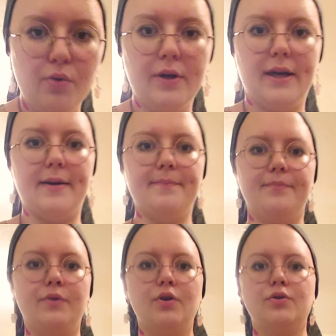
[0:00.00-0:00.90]
Okay,
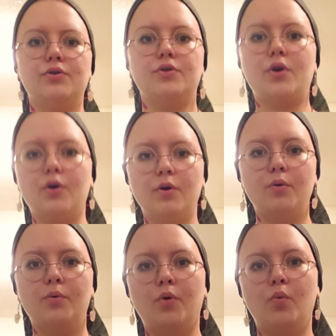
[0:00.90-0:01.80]

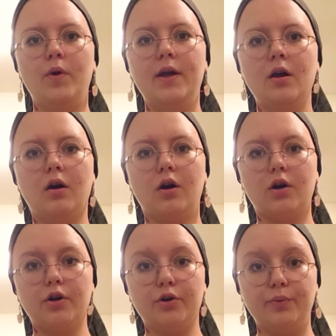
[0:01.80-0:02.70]
so we are
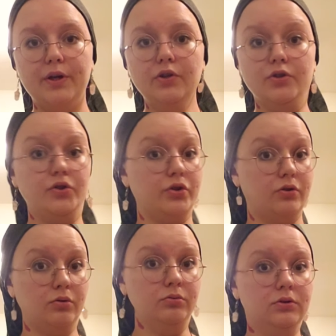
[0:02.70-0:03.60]
going
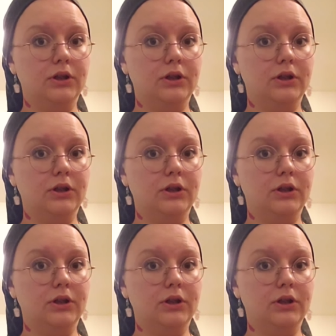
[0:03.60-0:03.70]
to